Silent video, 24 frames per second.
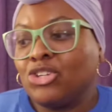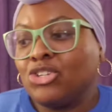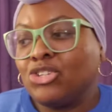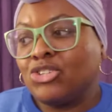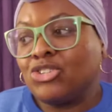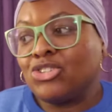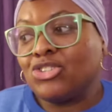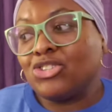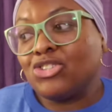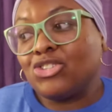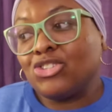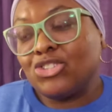
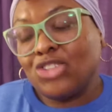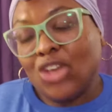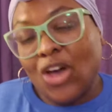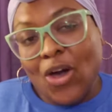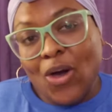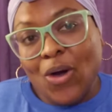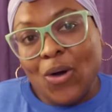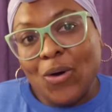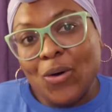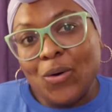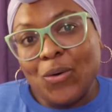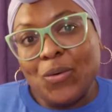
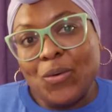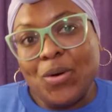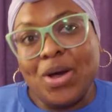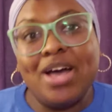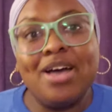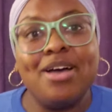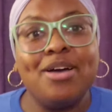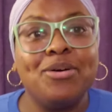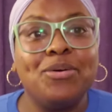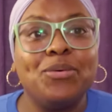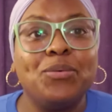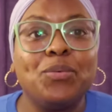So
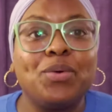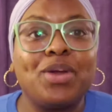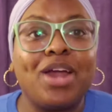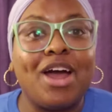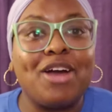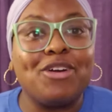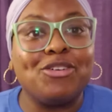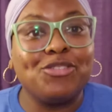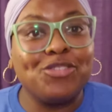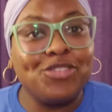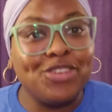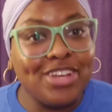what I
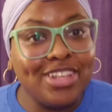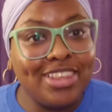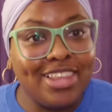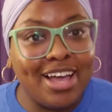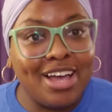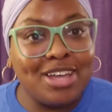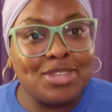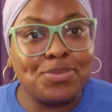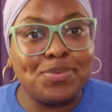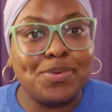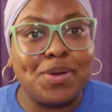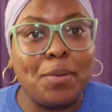
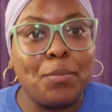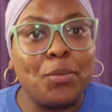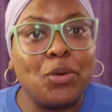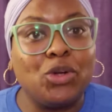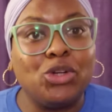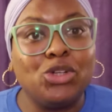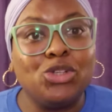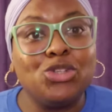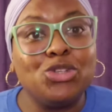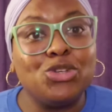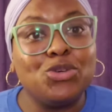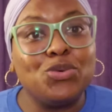realized what I'm going
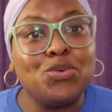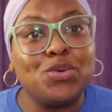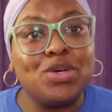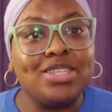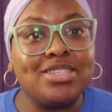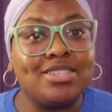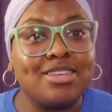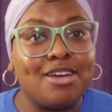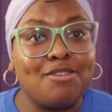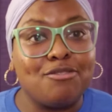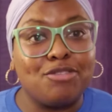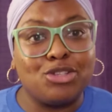to do
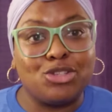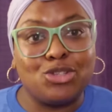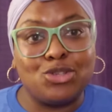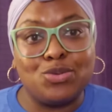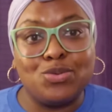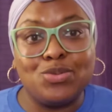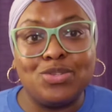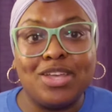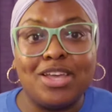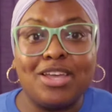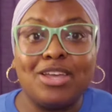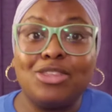is every
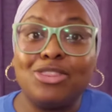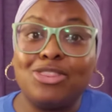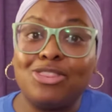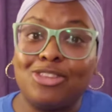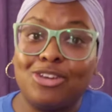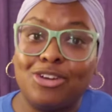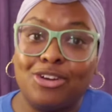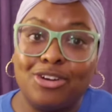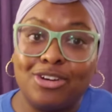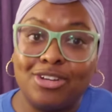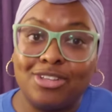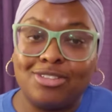Tuesday and
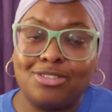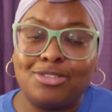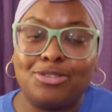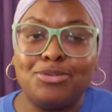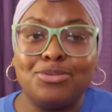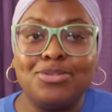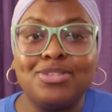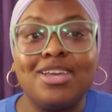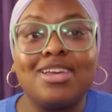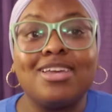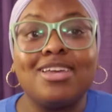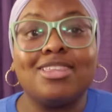
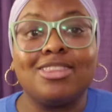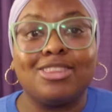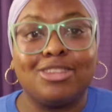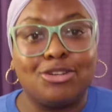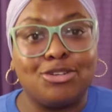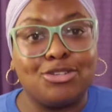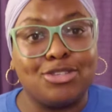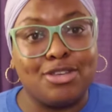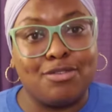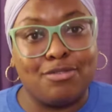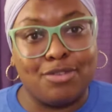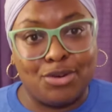
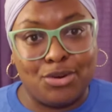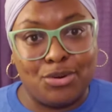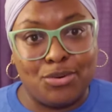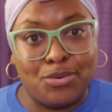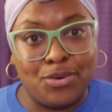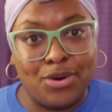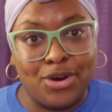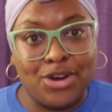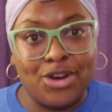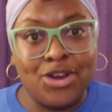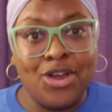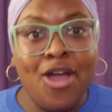Thursday
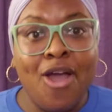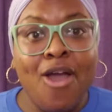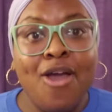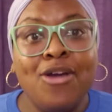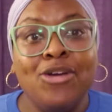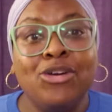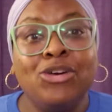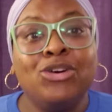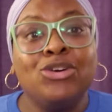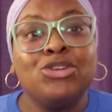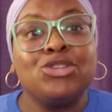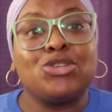record.
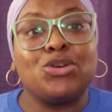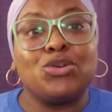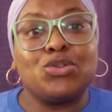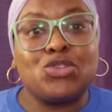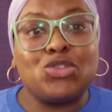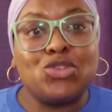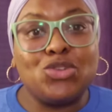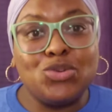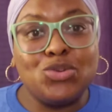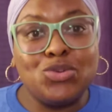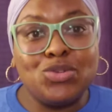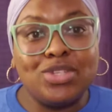So
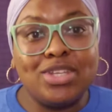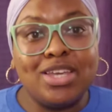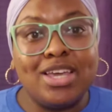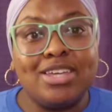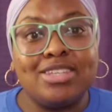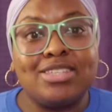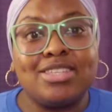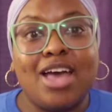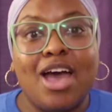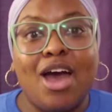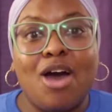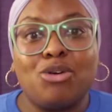
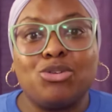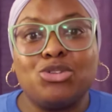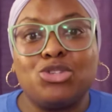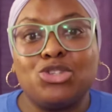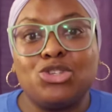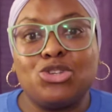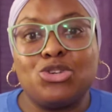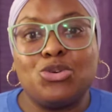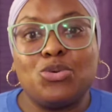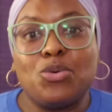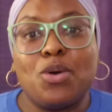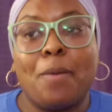Tuesdays I'll
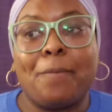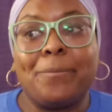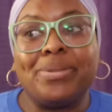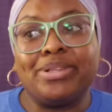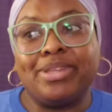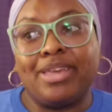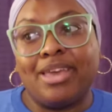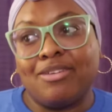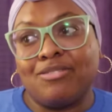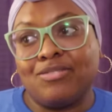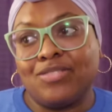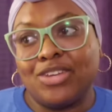do a
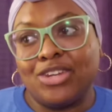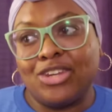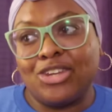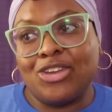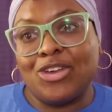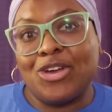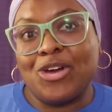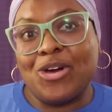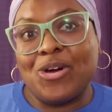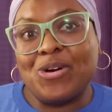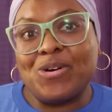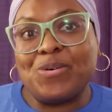plant
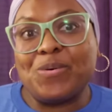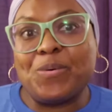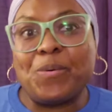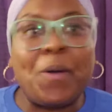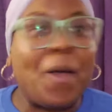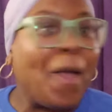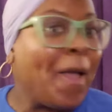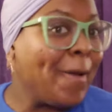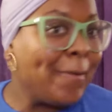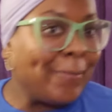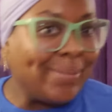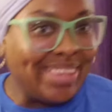video
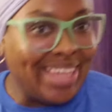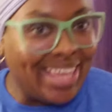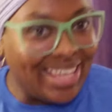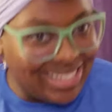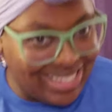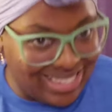like